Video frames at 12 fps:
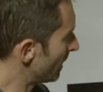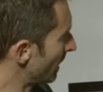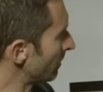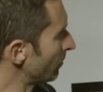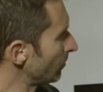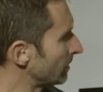I
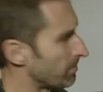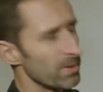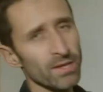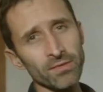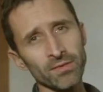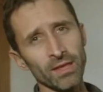don't know what the
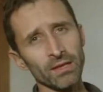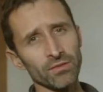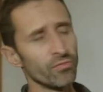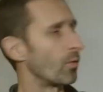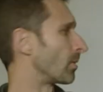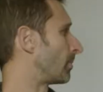P stands
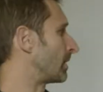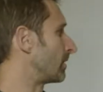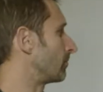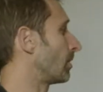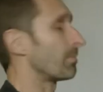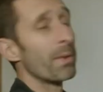for,
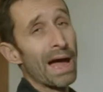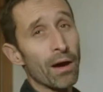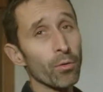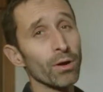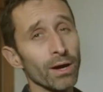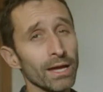but
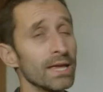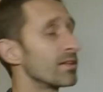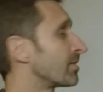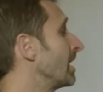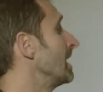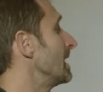power, I guess.